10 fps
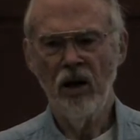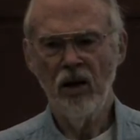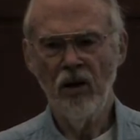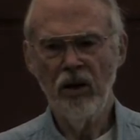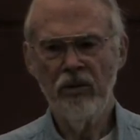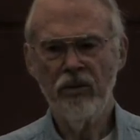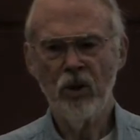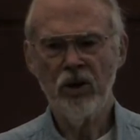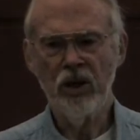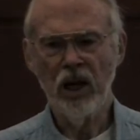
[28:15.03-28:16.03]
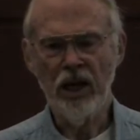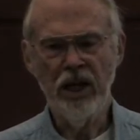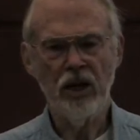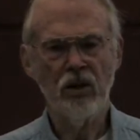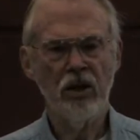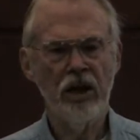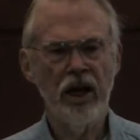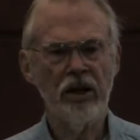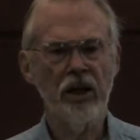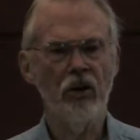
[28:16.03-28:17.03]
Unfortunately, it turned
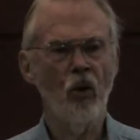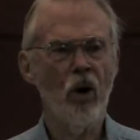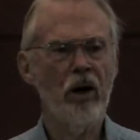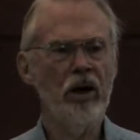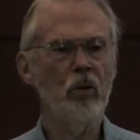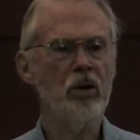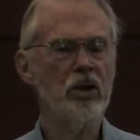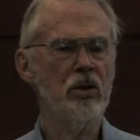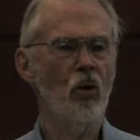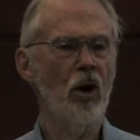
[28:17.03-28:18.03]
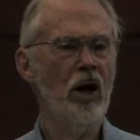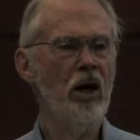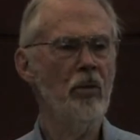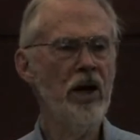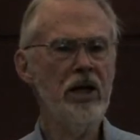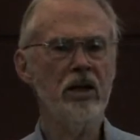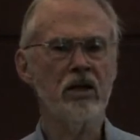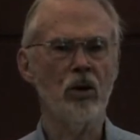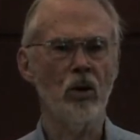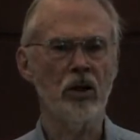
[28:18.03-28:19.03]
out that where he wanted to make the
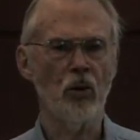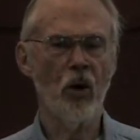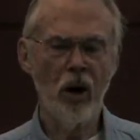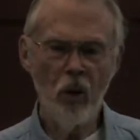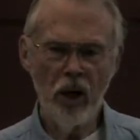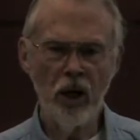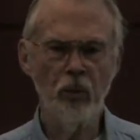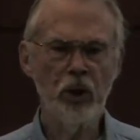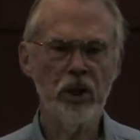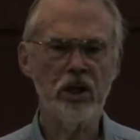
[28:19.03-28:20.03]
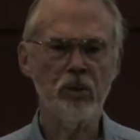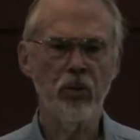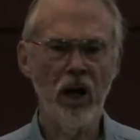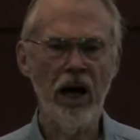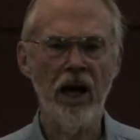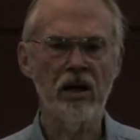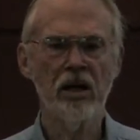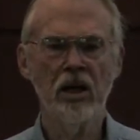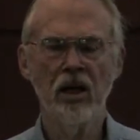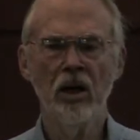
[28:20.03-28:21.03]
solars, where he wanted to put this plant,
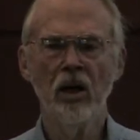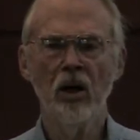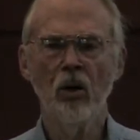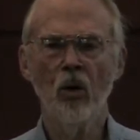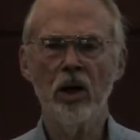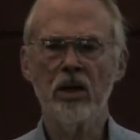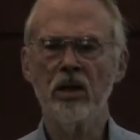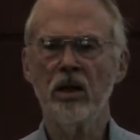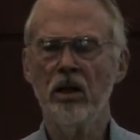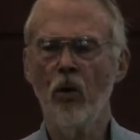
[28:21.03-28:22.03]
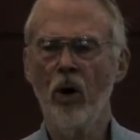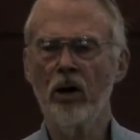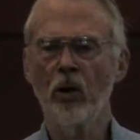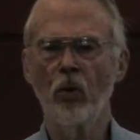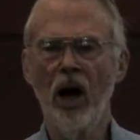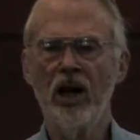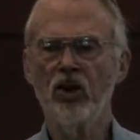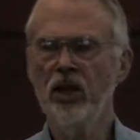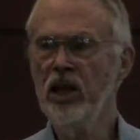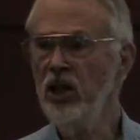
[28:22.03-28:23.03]
was where the
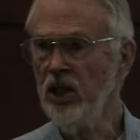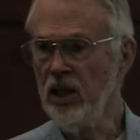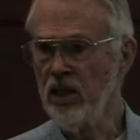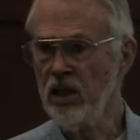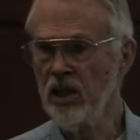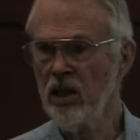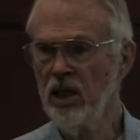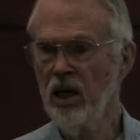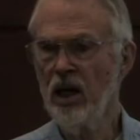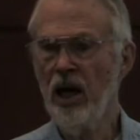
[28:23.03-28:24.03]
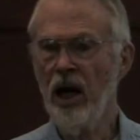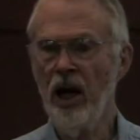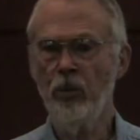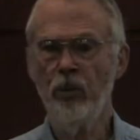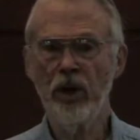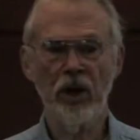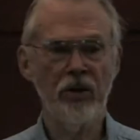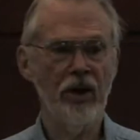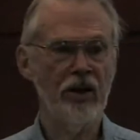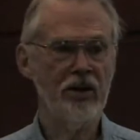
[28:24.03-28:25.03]
Rajneeshis had built
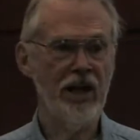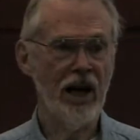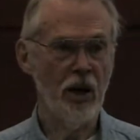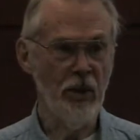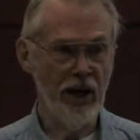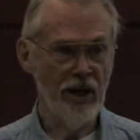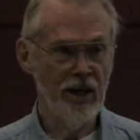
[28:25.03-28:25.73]
a settlement.